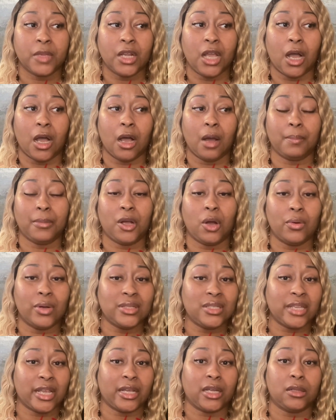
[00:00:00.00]
um, go
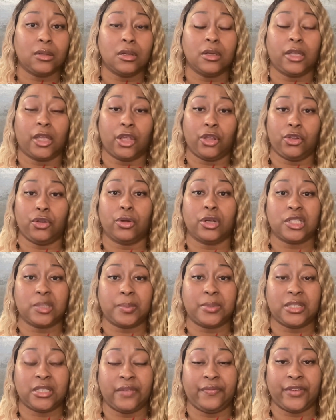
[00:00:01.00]
and take a look at your
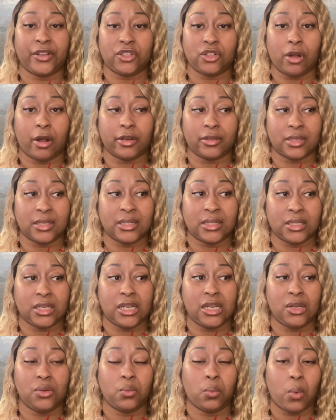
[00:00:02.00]
specific chart to
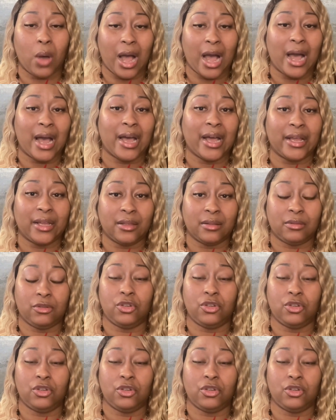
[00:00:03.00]
see why